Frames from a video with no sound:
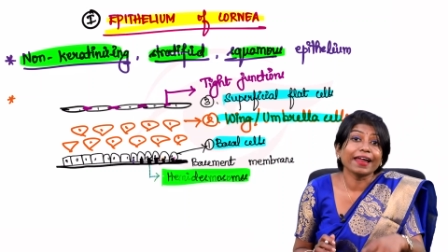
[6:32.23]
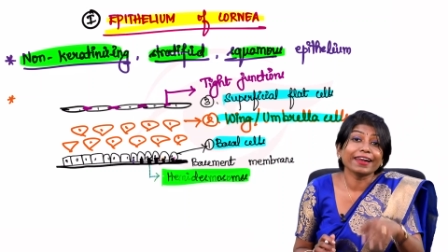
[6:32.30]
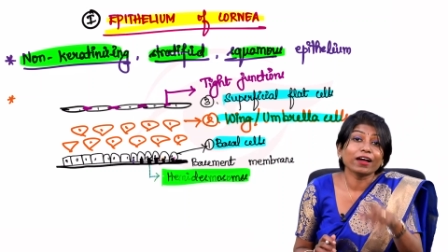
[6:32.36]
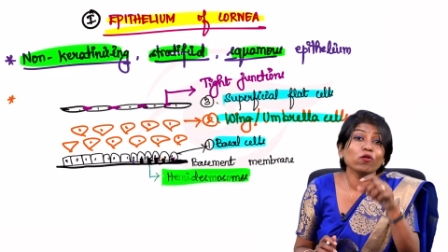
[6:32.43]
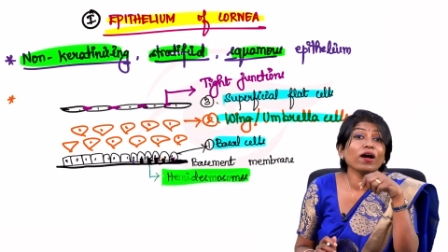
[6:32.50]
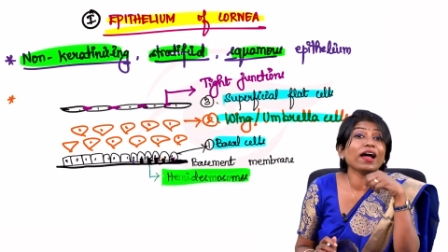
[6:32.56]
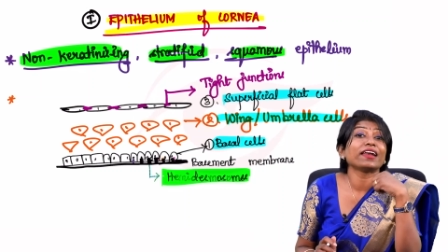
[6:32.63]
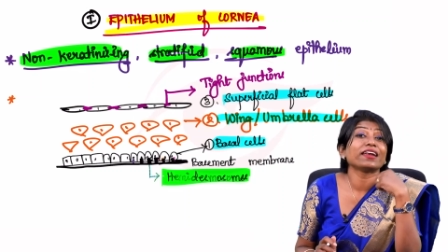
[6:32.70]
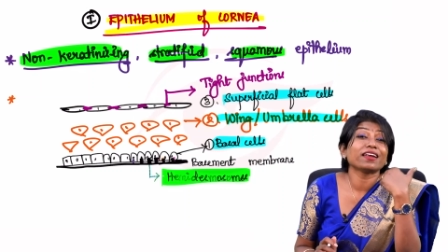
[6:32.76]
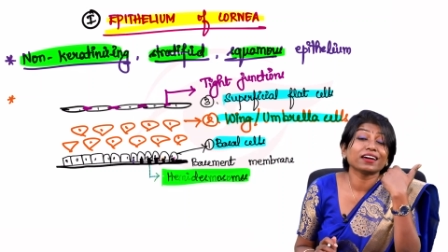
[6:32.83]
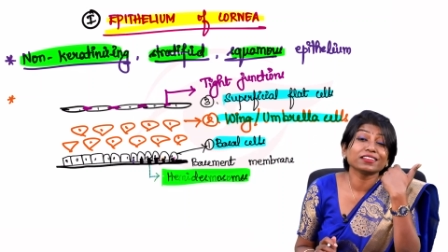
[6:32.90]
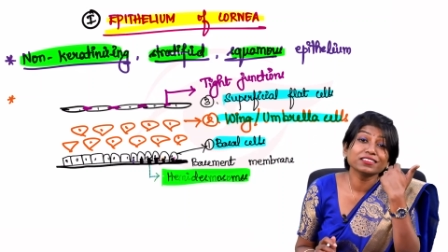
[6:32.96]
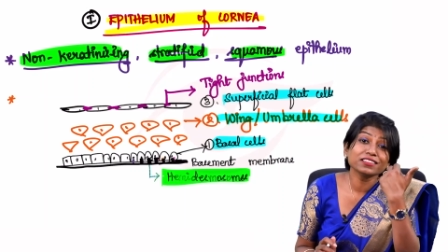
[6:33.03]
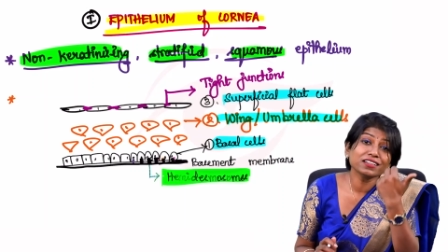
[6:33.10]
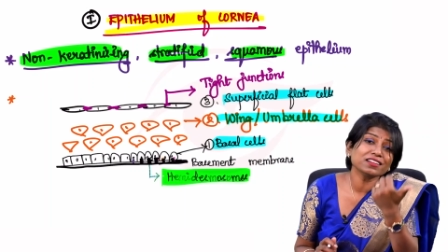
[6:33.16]
And now
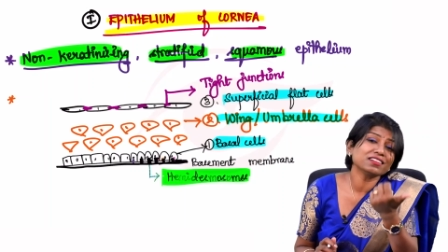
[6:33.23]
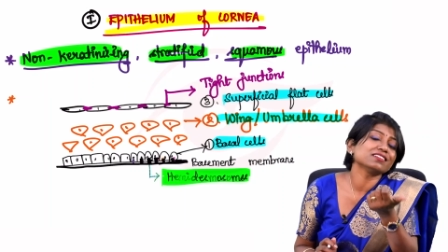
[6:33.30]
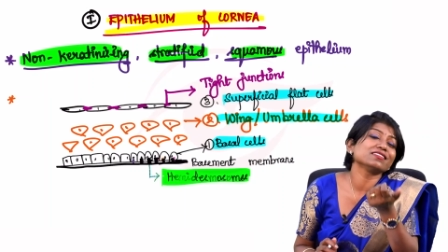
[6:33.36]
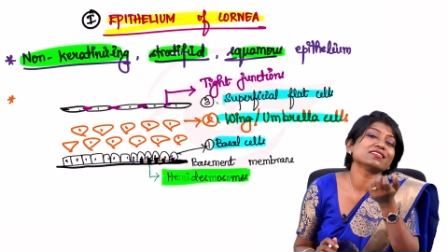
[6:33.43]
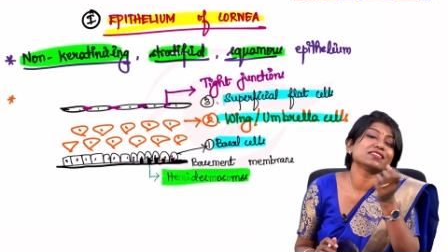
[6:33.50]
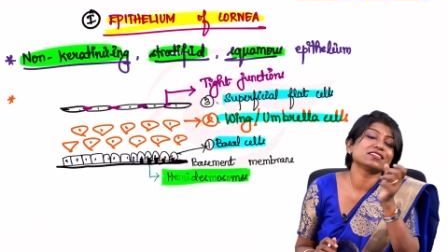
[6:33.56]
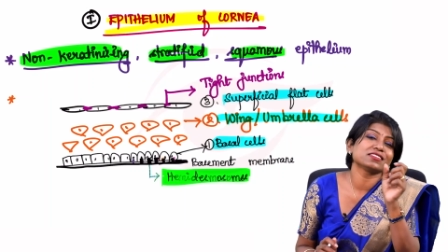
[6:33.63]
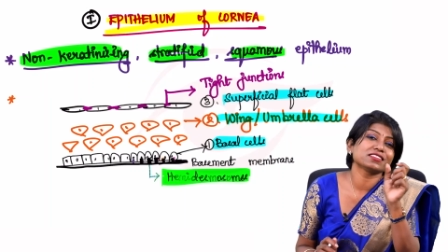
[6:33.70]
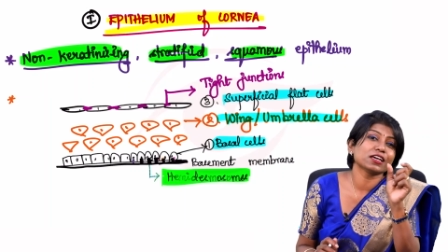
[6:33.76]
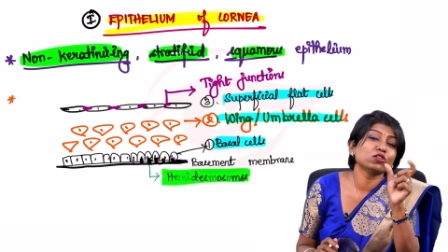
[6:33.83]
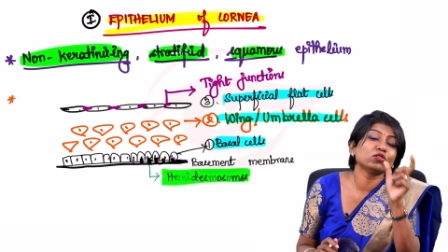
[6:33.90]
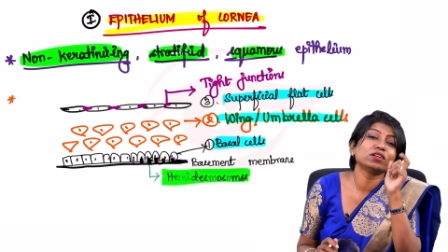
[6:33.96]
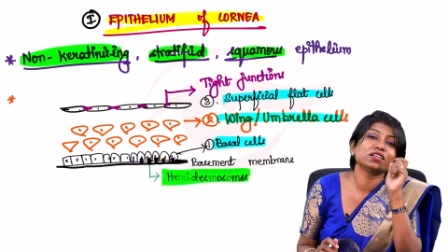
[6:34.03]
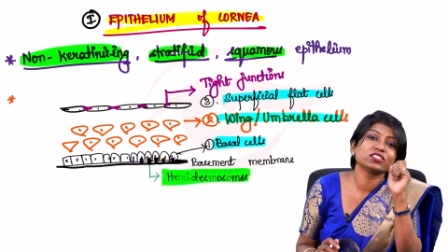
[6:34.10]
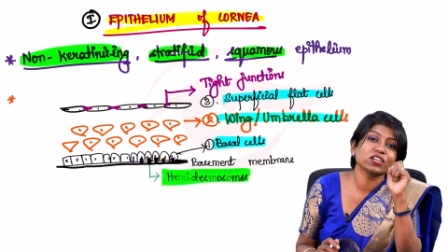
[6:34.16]
another
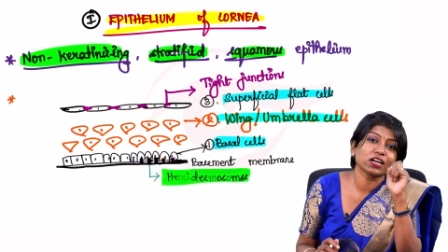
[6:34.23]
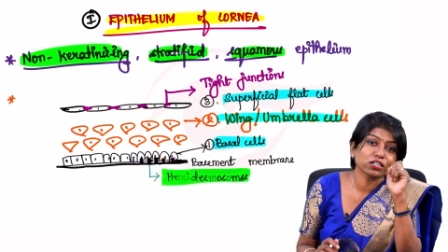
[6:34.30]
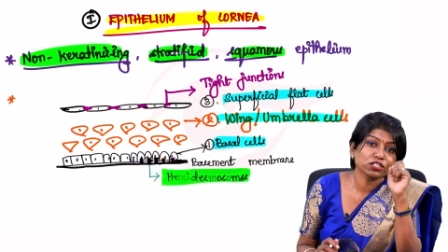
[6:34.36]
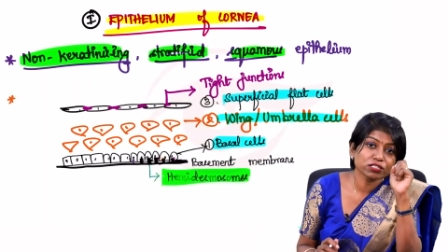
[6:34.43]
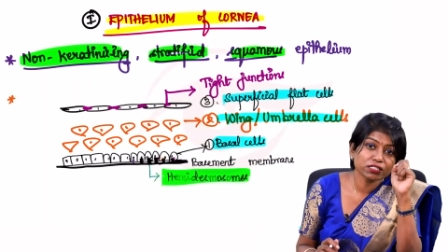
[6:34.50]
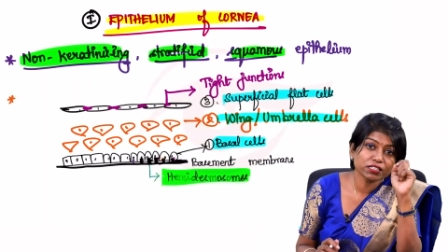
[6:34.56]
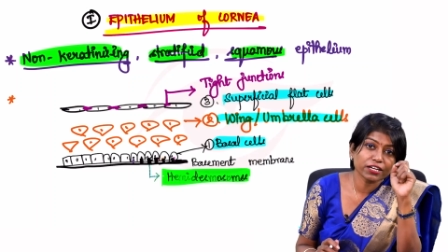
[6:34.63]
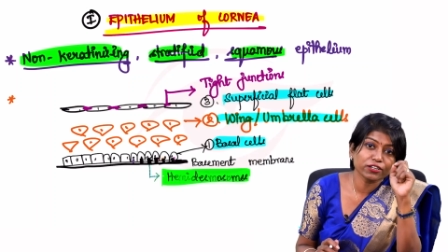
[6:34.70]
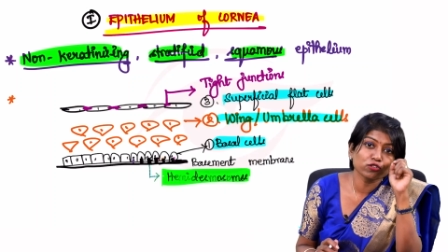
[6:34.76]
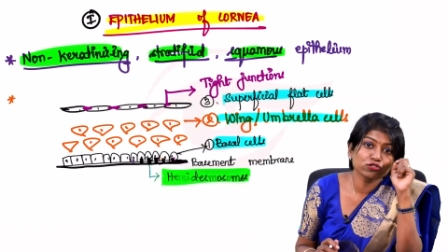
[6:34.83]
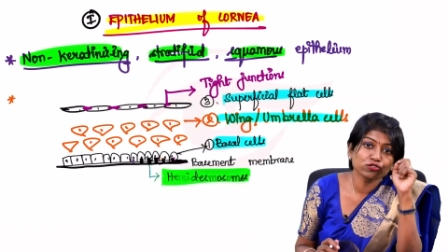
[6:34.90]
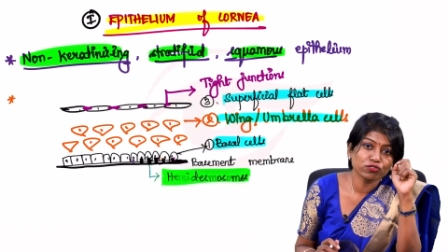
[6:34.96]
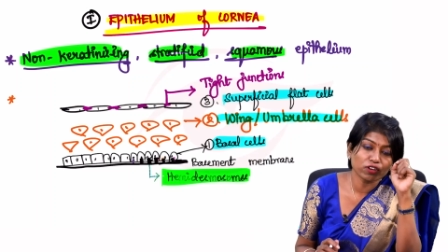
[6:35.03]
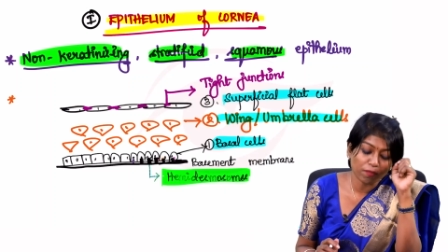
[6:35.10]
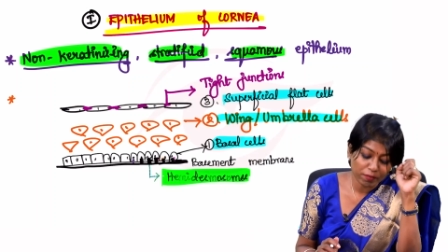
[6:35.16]
cellular junction that
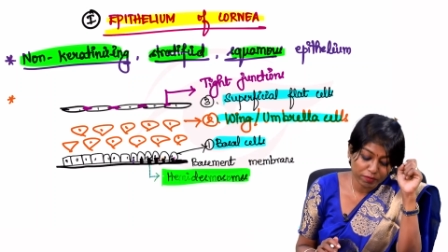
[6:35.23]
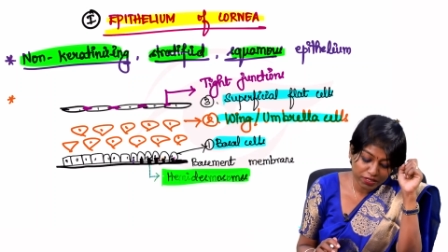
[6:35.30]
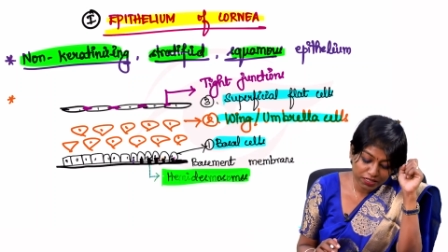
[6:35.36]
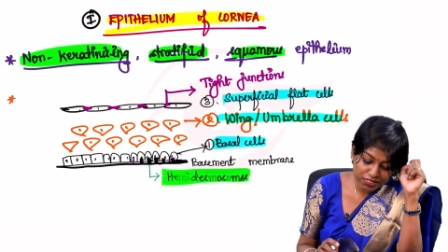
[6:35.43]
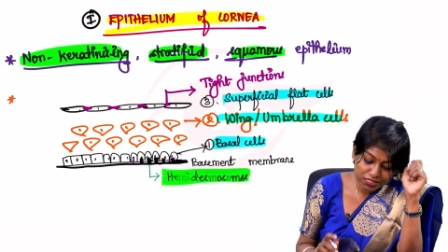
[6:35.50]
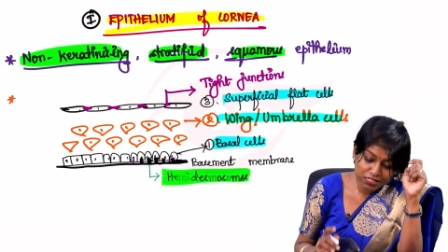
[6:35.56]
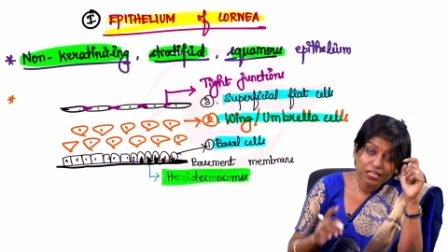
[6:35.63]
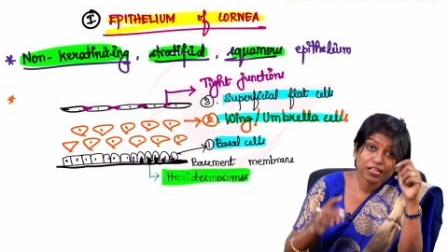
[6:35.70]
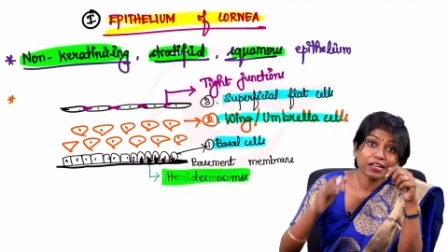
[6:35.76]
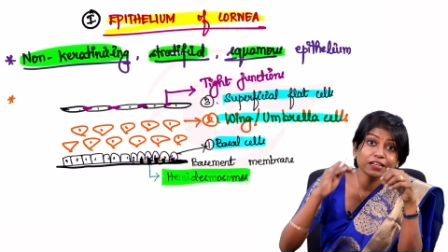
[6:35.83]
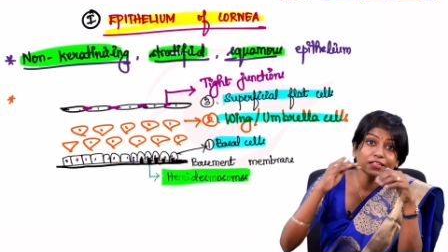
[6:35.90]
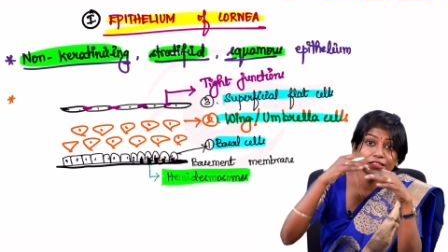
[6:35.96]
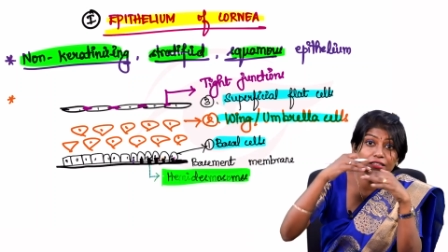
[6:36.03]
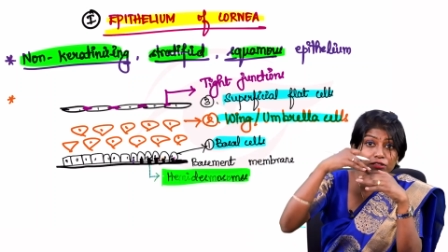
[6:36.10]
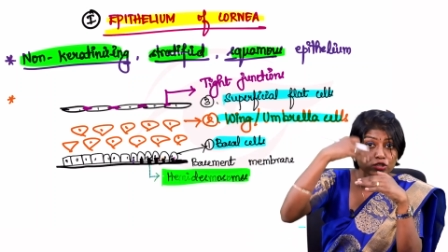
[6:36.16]
you should remember is
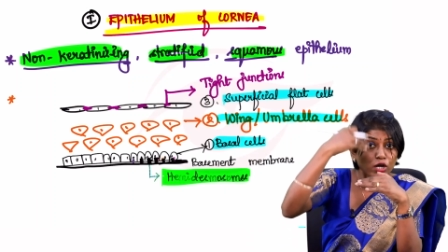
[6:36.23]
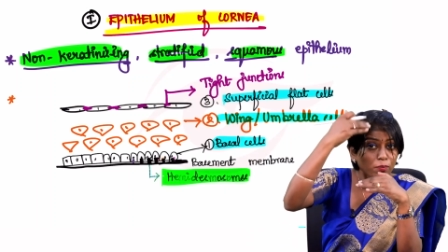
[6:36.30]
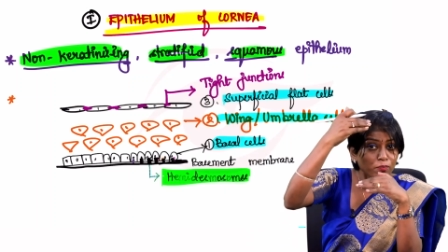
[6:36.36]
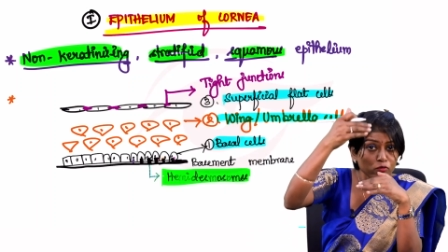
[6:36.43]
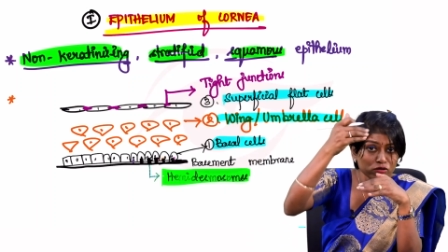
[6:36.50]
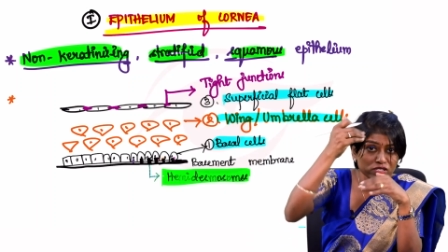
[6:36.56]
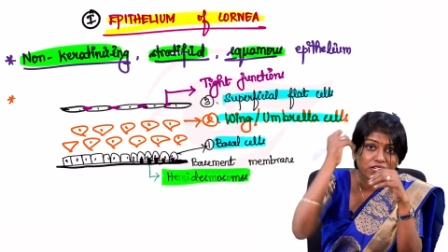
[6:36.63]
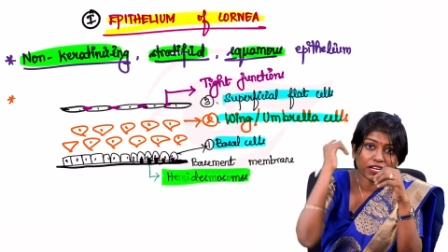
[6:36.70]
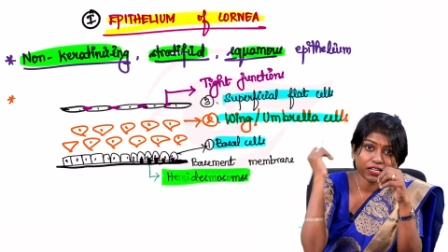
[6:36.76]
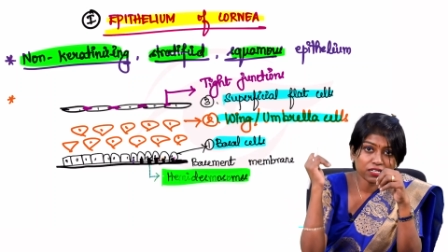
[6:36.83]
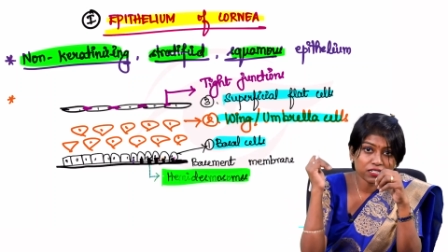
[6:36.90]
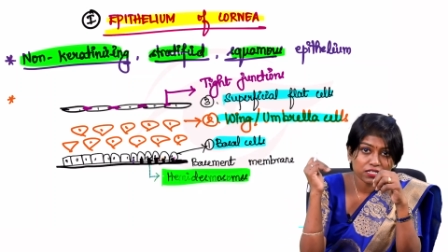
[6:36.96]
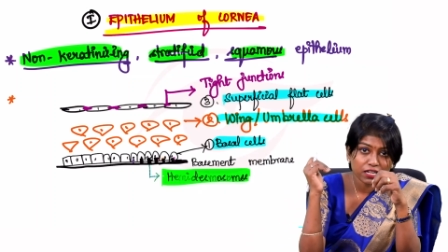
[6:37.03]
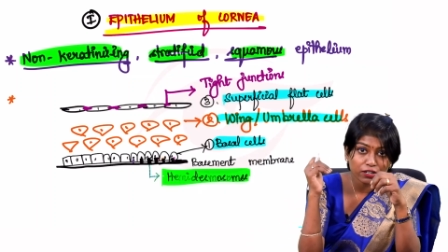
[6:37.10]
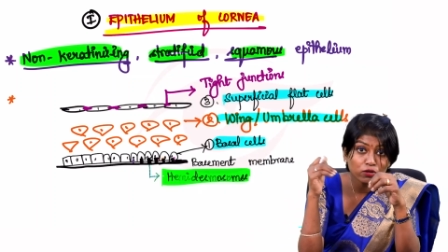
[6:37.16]
the topmost
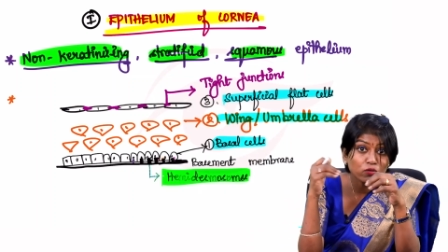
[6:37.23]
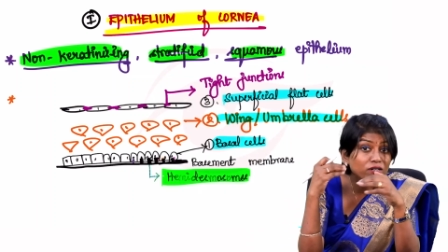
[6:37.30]
layer is there.